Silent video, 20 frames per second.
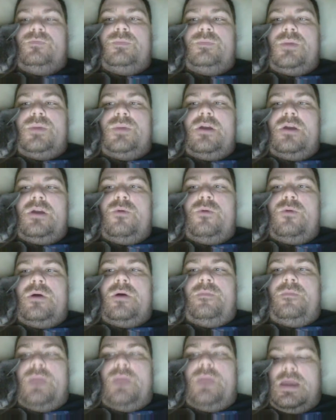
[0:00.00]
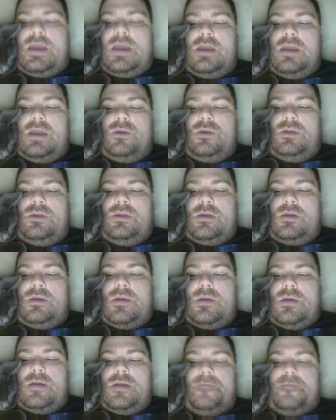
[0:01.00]
But oh well, I can't do anything
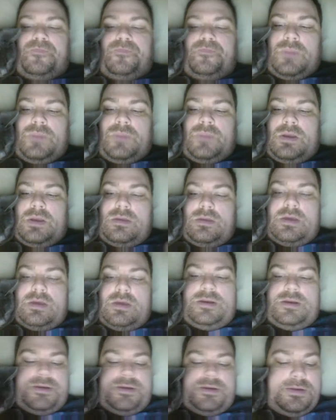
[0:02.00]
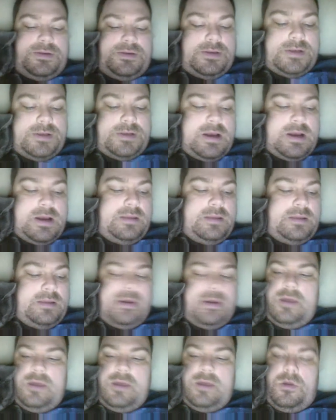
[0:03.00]
about it. They just decided they
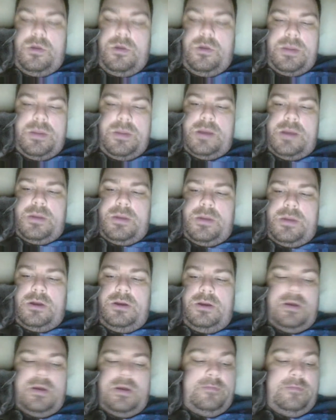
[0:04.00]
didn't want me. I'm not good enough.